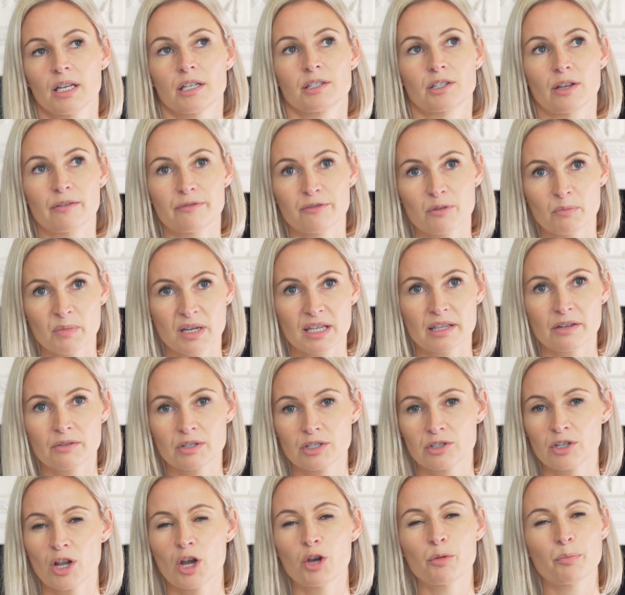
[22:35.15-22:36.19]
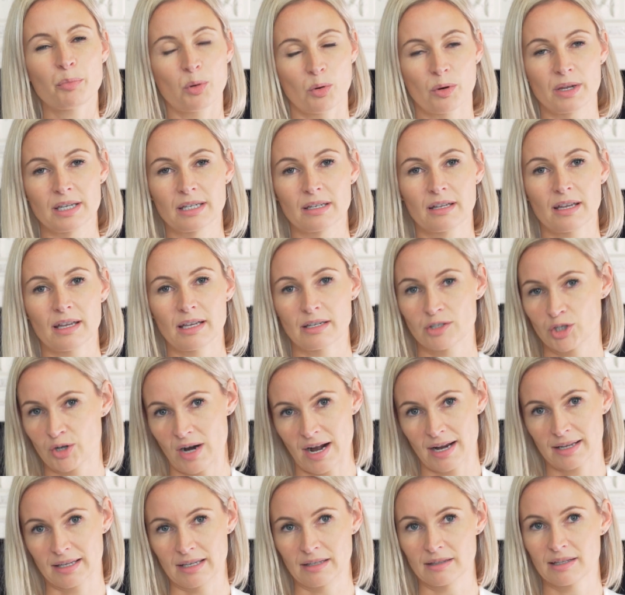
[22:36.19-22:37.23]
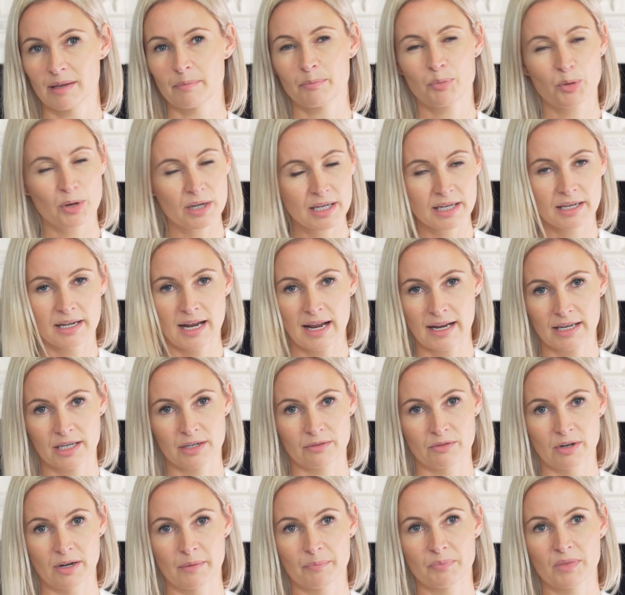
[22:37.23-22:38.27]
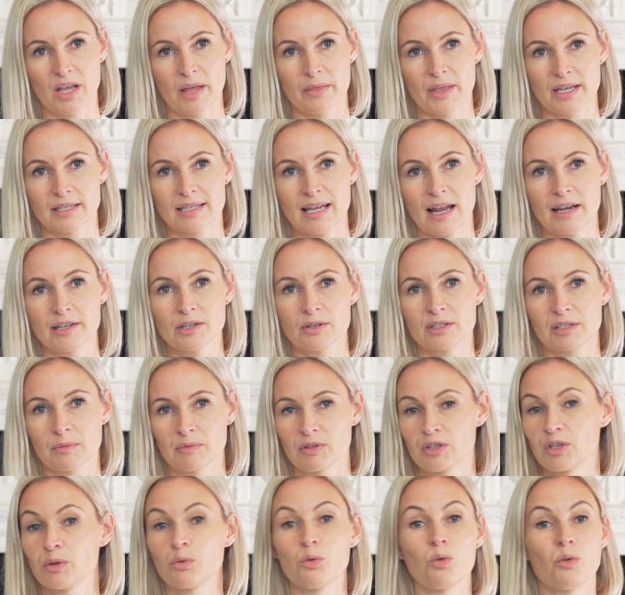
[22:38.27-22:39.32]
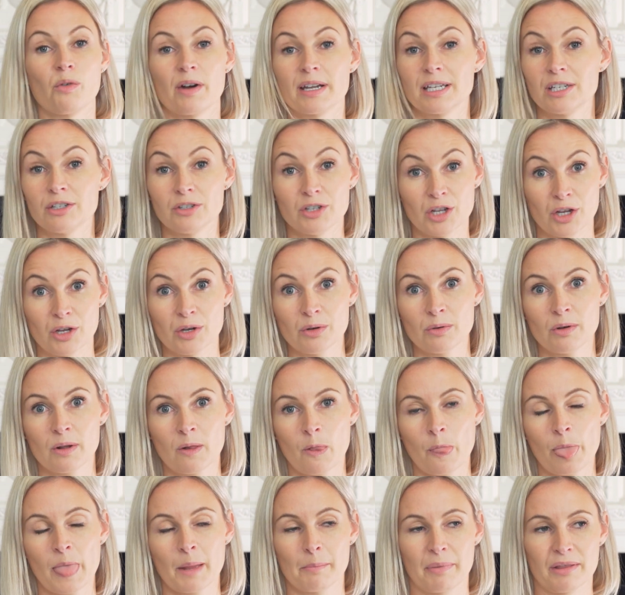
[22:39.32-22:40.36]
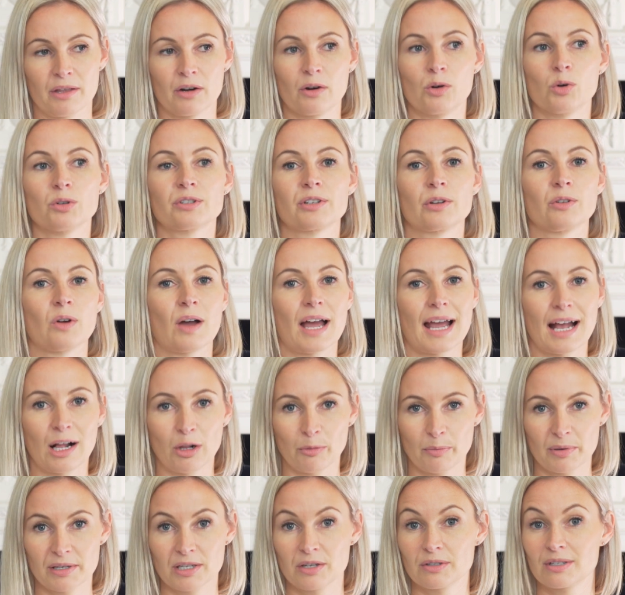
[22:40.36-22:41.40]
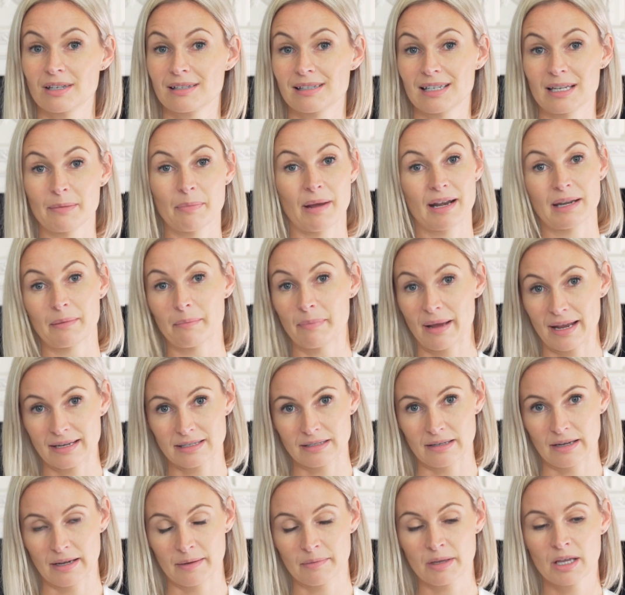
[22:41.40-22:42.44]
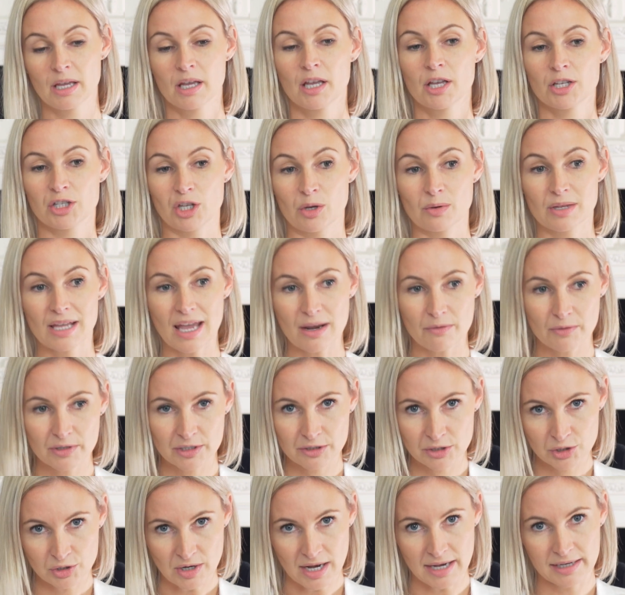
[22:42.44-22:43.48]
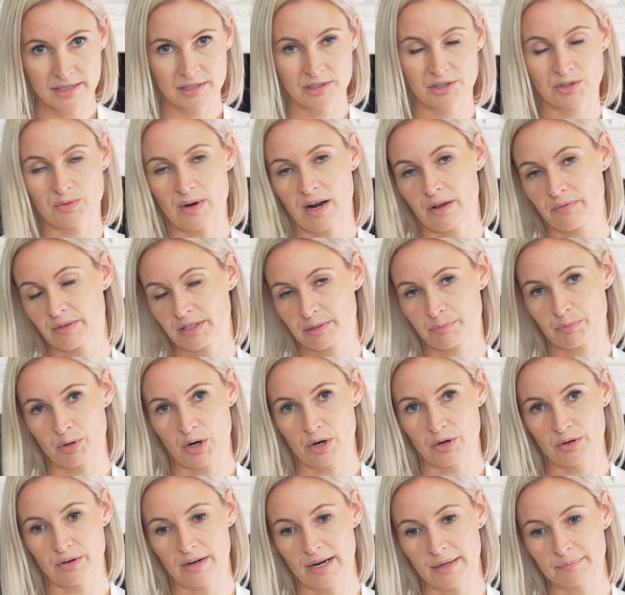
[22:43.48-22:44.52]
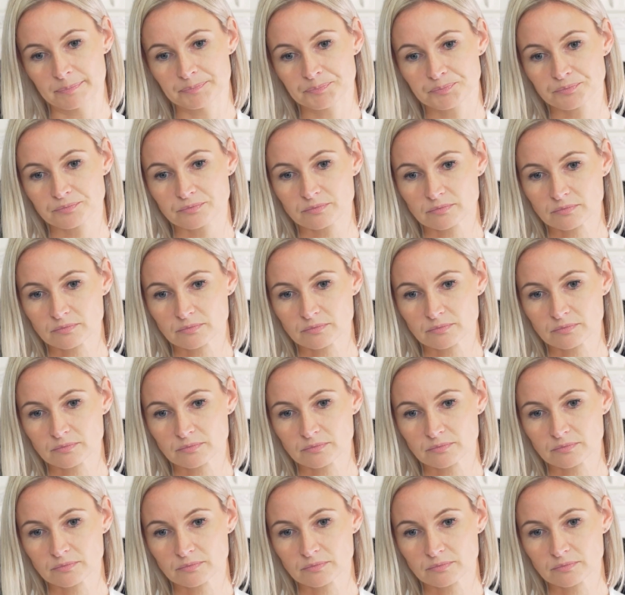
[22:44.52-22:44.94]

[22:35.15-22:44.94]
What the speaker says: So for me, there is no point in tracking. They're pretty inaccurate, and they're telling you something that you already knew, but they're also not helping you to sleep any better. So get rid of the trackers throughout this program.